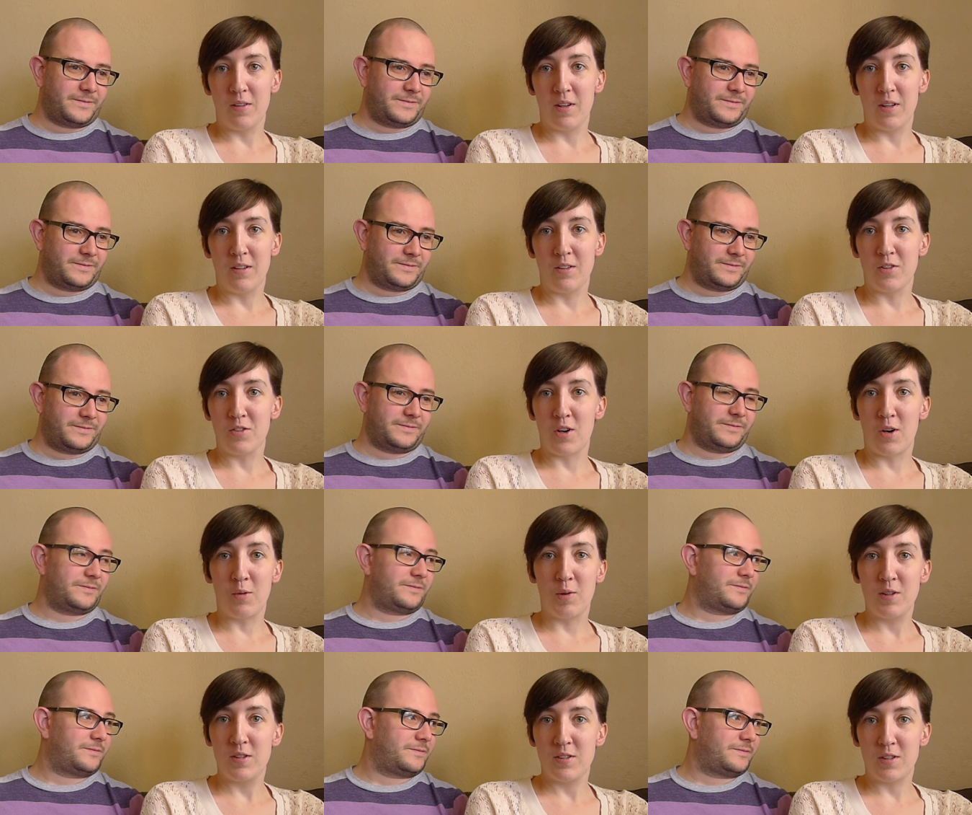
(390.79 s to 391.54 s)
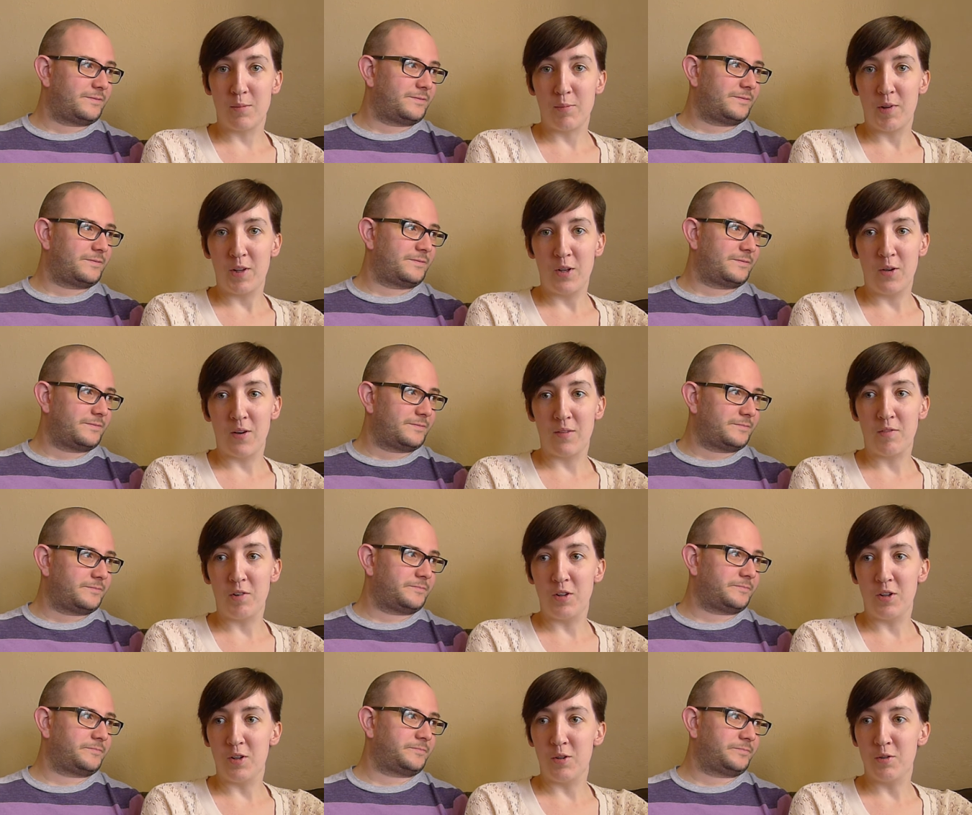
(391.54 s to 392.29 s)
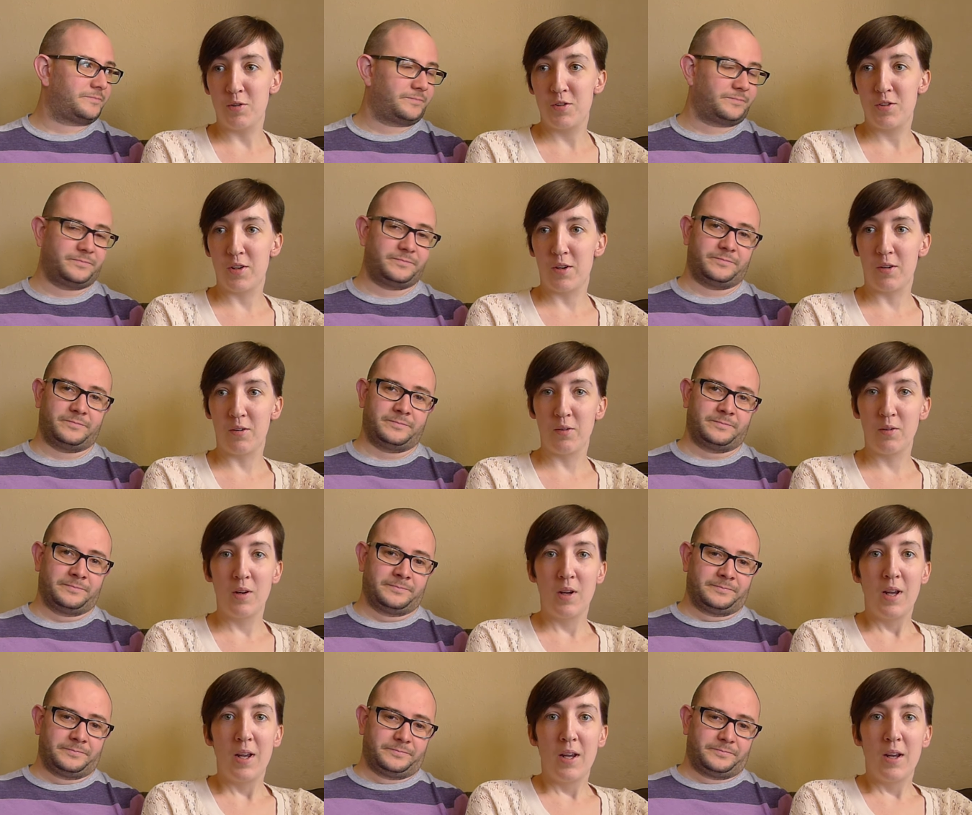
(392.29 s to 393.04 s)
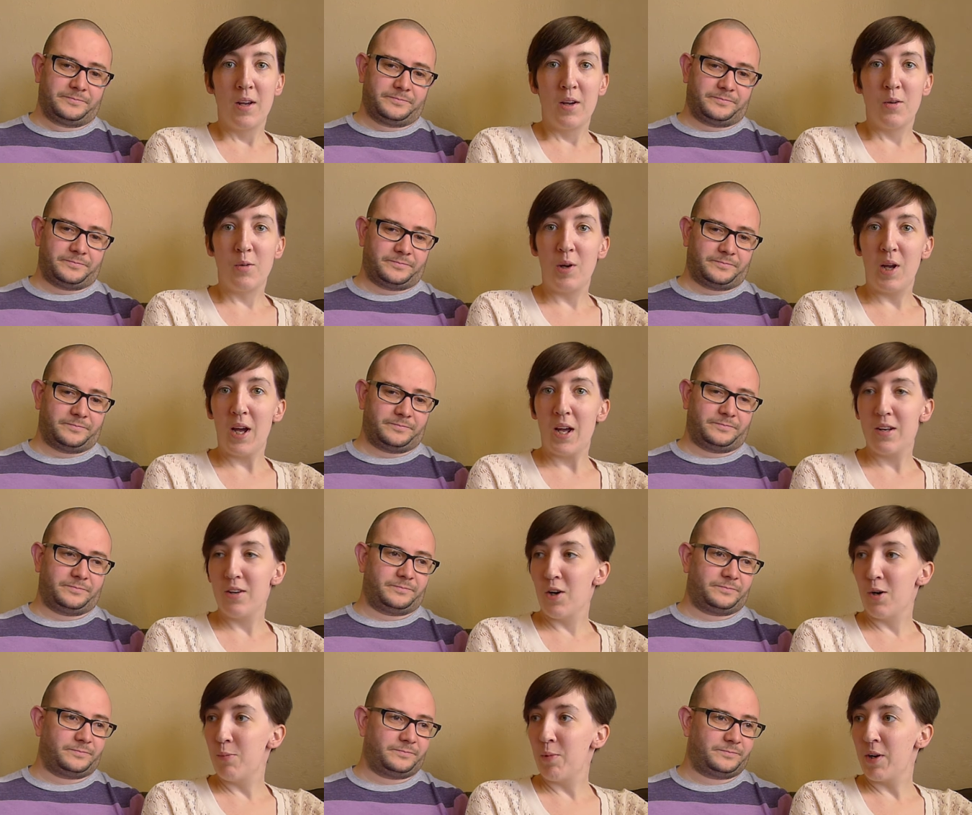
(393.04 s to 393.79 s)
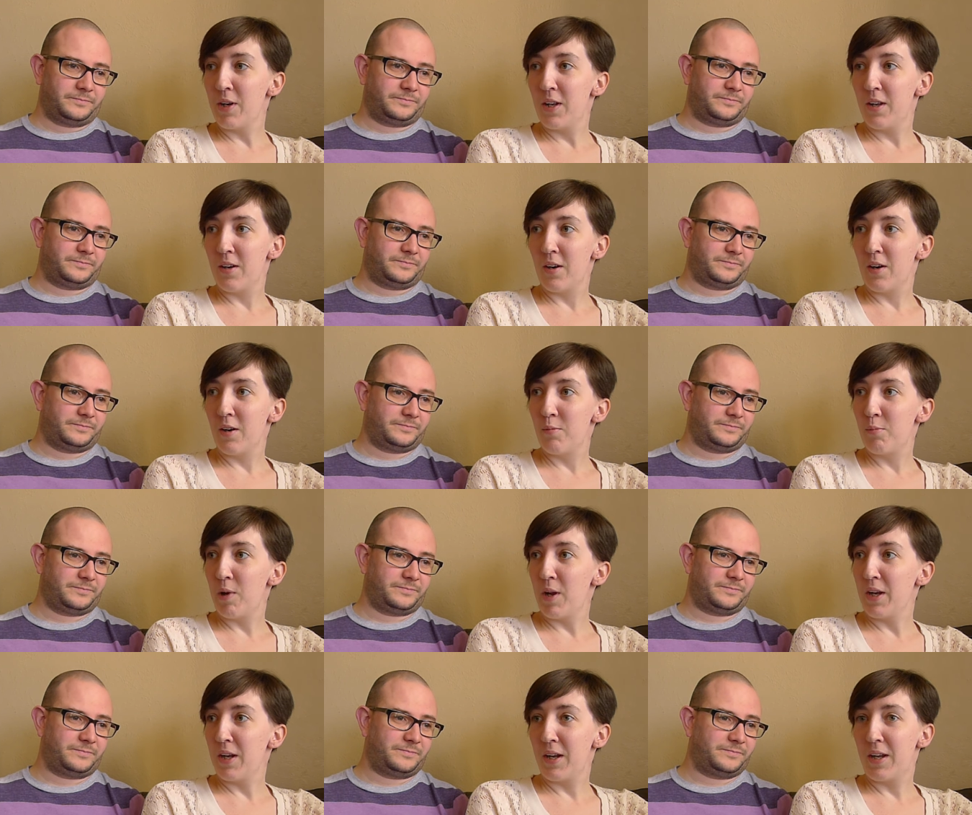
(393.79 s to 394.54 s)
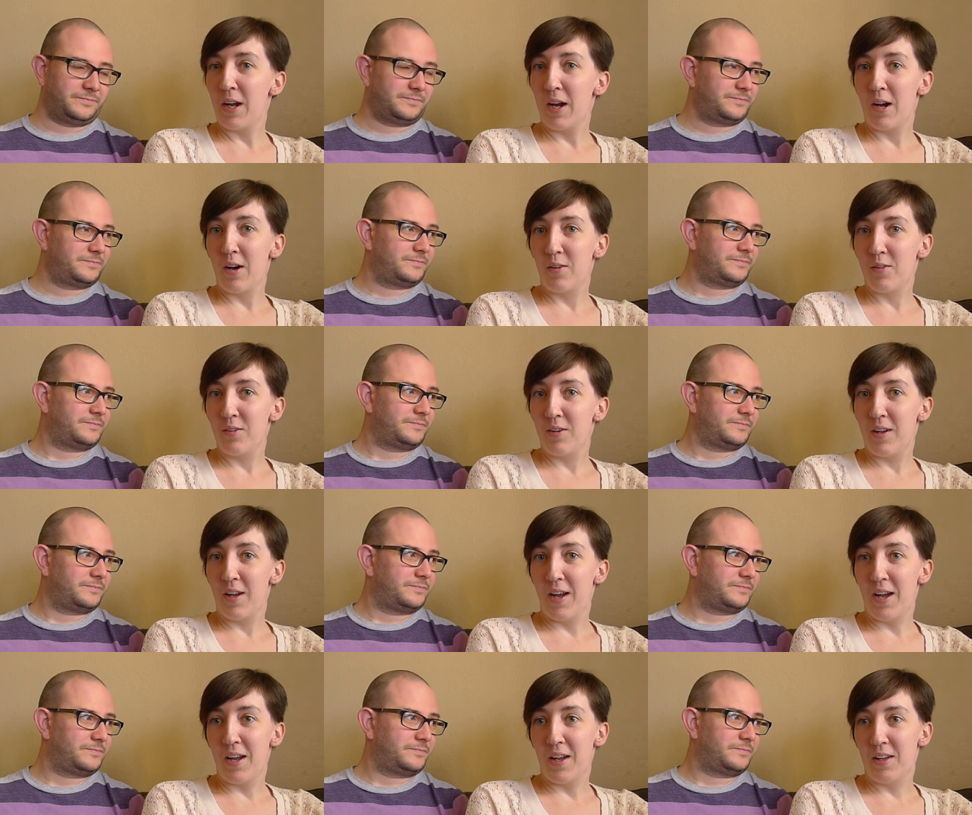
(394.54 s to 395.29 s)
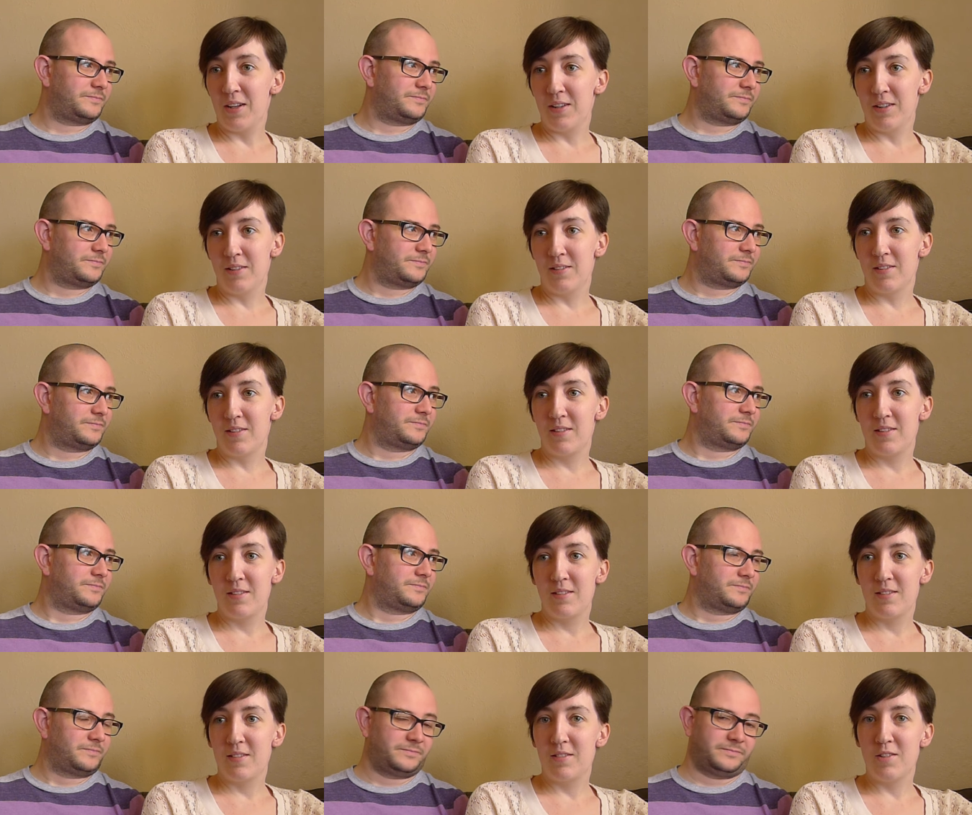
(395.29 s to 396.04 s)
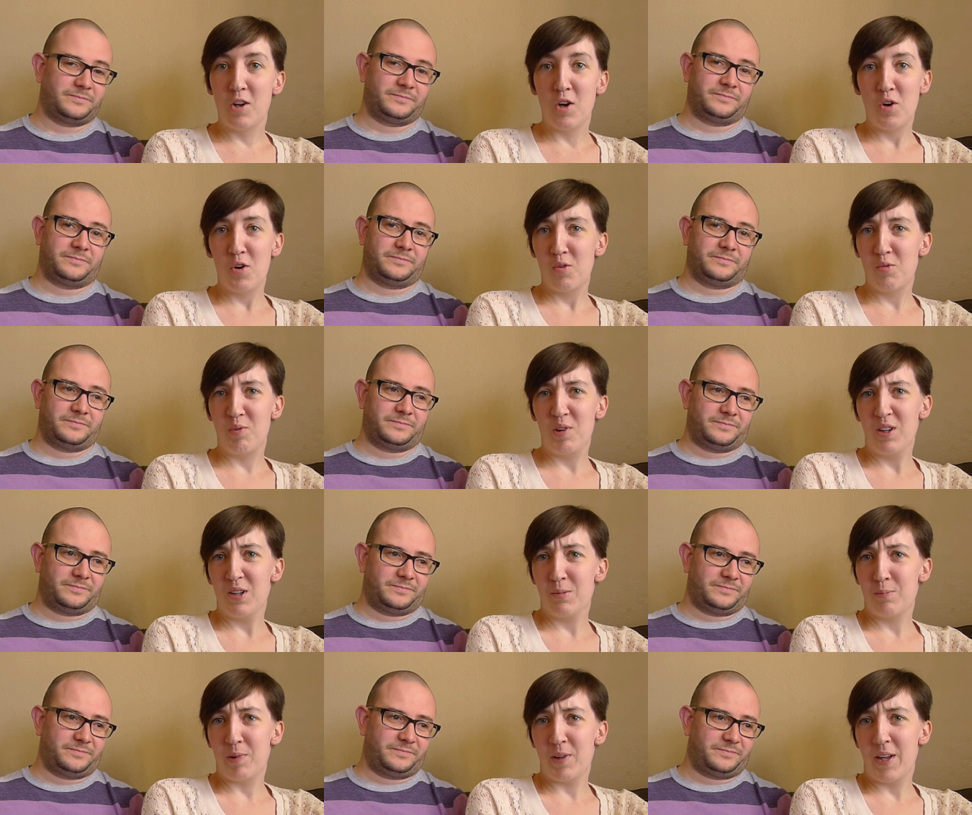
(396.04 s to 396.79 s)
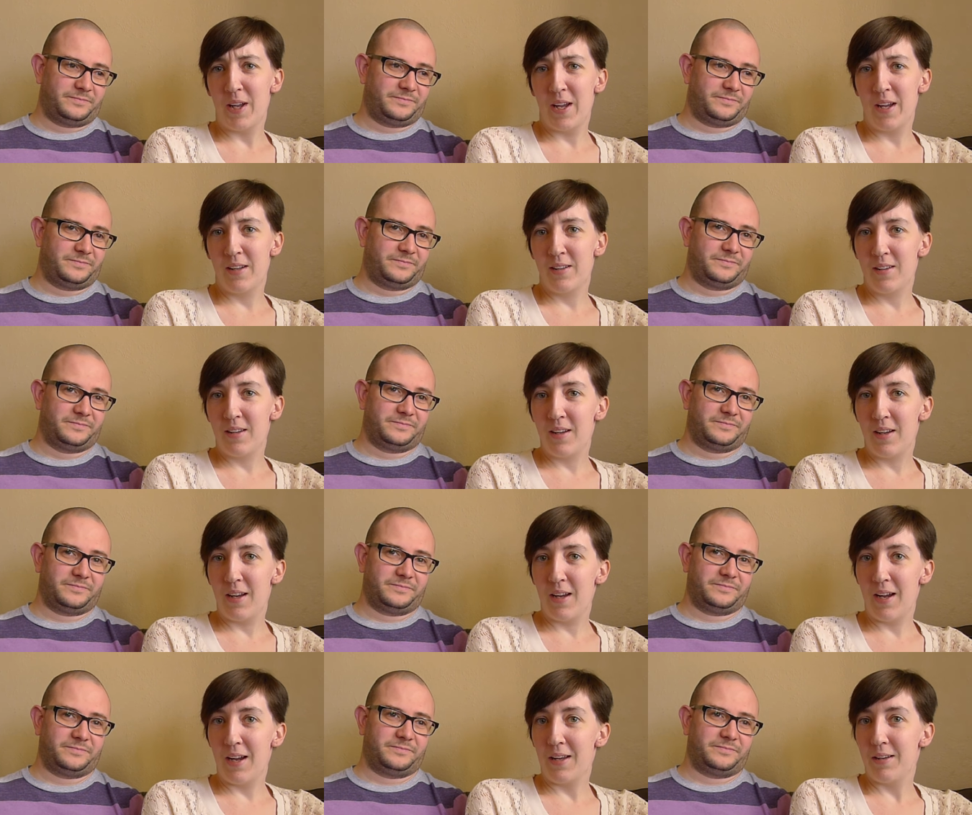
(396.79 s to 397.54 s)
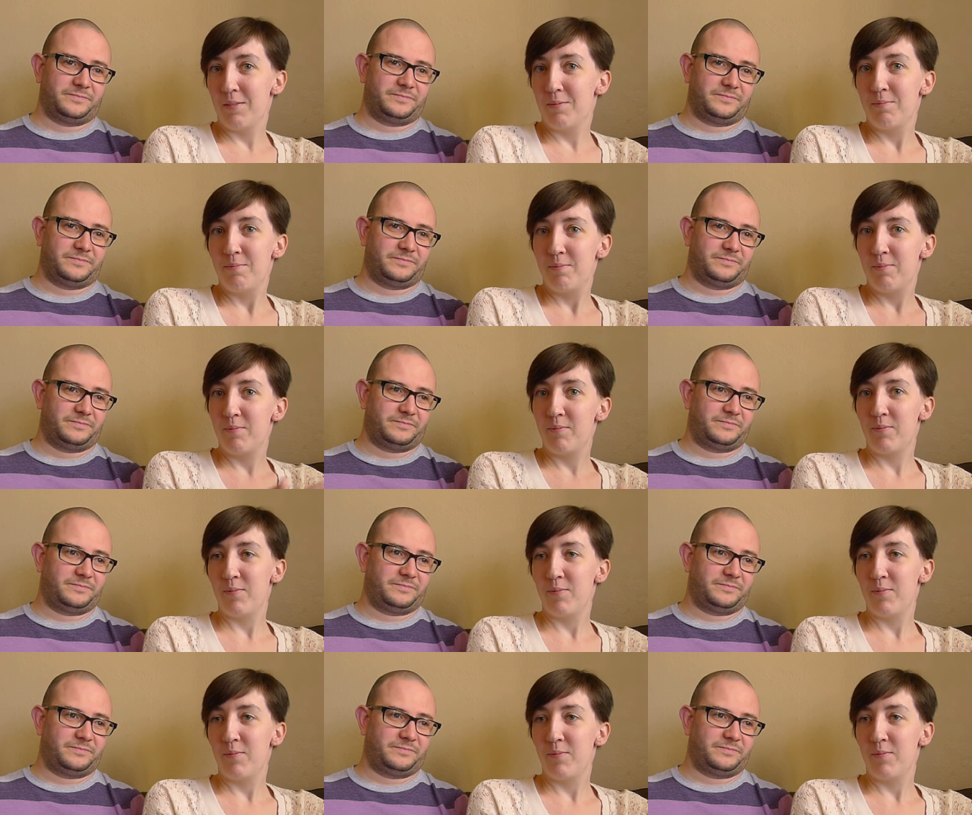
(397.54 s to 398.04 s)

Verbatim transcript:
Speaker 1: and there's always something you have to do so we had no money in our bank account and no real plan and